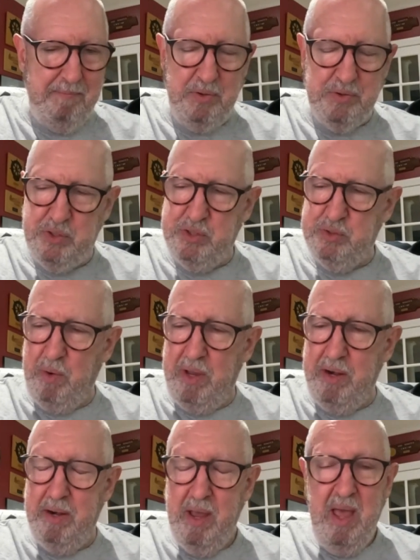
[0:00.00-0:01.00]
both
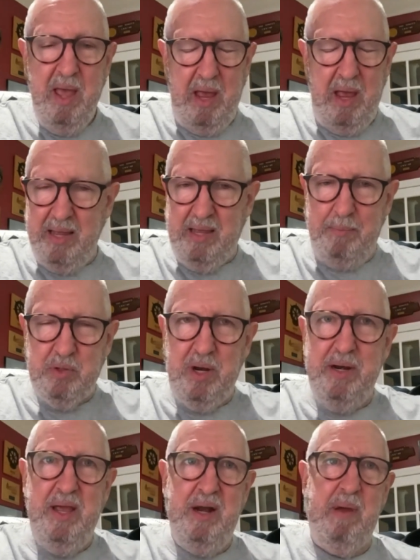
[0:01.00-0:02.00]
situated, and I kept trying
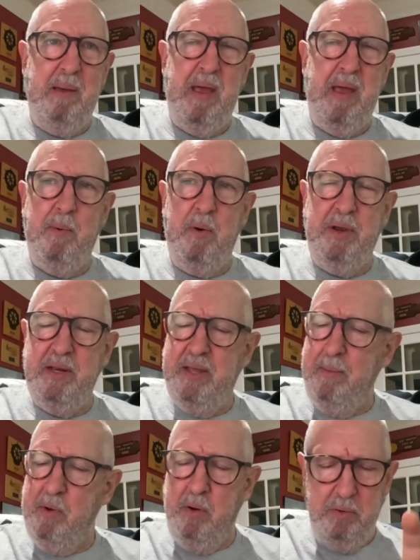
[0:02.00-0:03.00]
to hand him my paperwork, and he
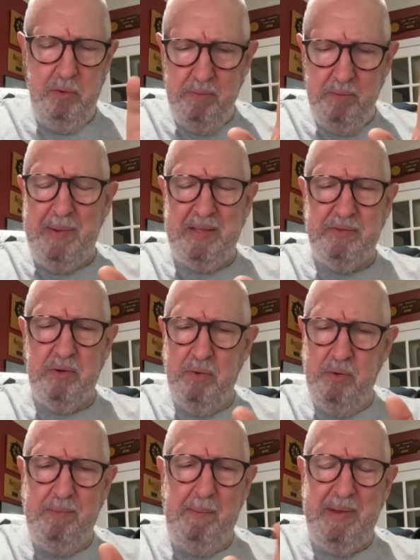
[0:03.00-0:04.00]
kept going, uno momento.
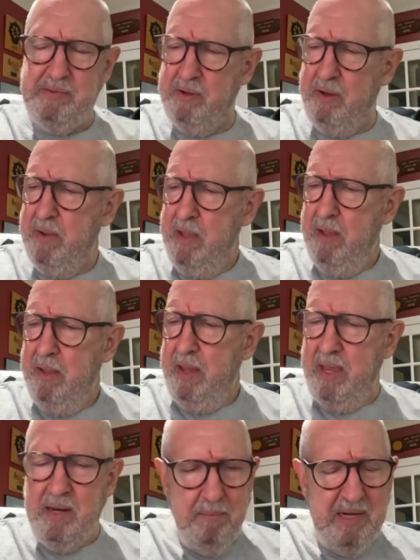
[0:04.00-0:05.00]

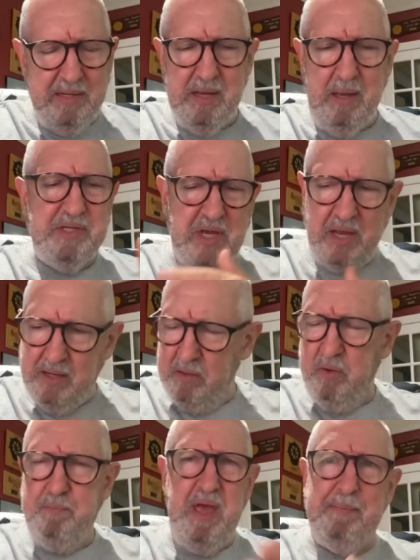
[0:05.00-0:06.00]
And in the meantime, he's taking
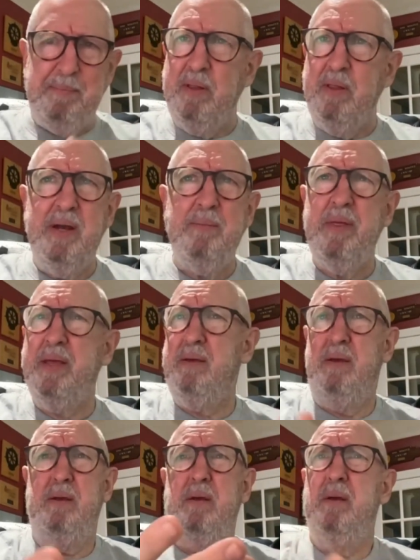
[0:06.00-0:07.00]
other people, and I'm like,
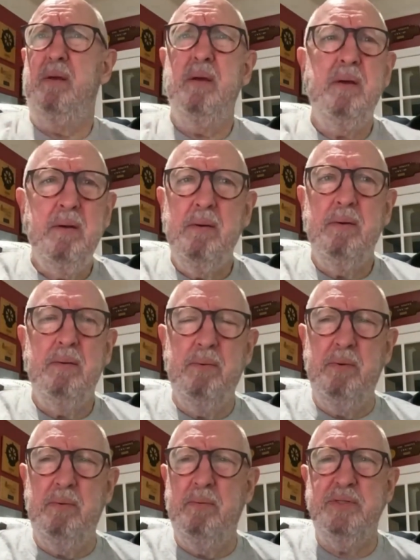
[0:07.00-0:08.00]

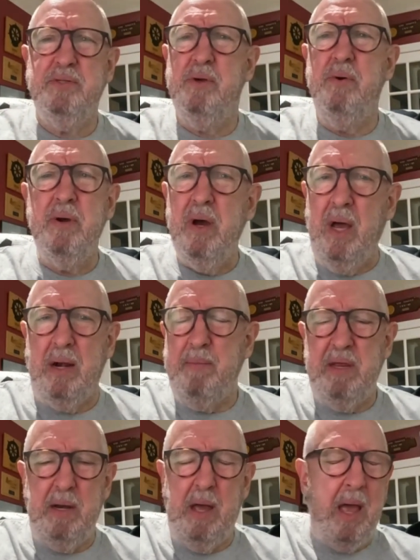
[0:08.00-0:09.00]
what's going on? I
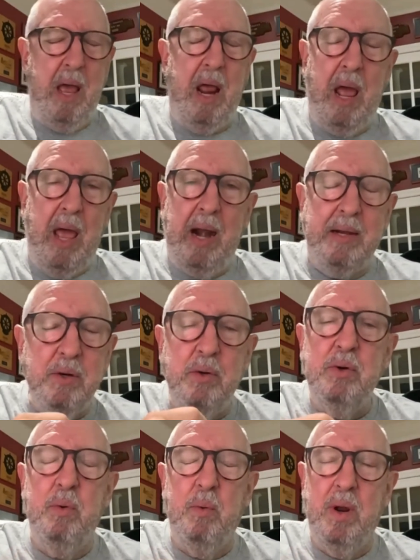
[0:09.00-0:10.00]
mean, I
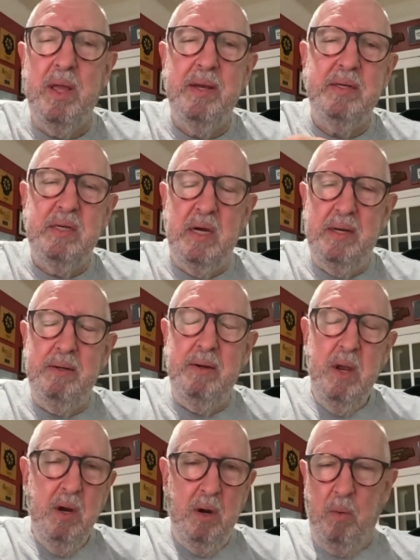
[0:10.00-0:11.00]
don't know what I had done
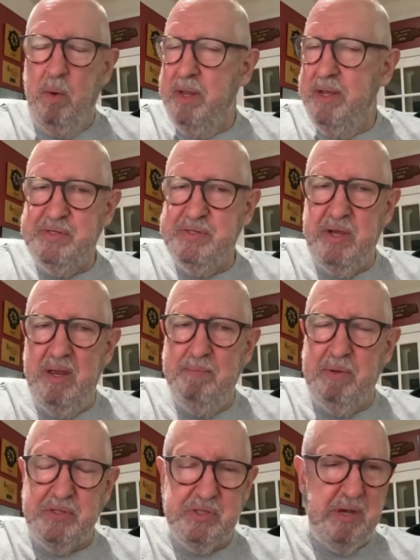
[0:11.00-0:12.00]
or what I had said,
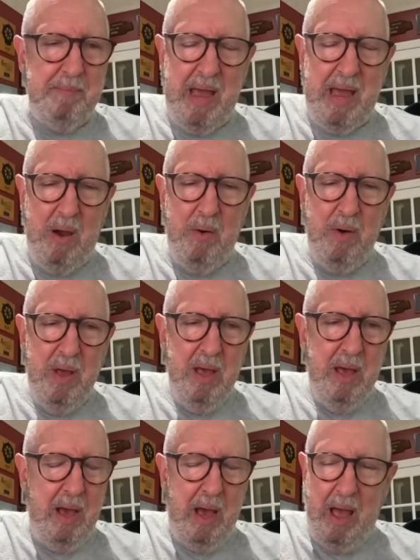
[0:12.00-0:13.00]
but somehow
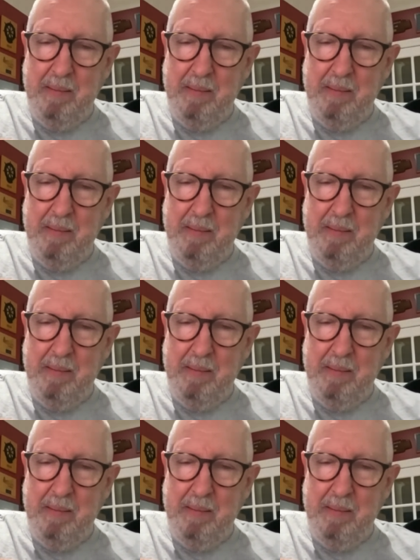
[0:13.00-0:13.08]
I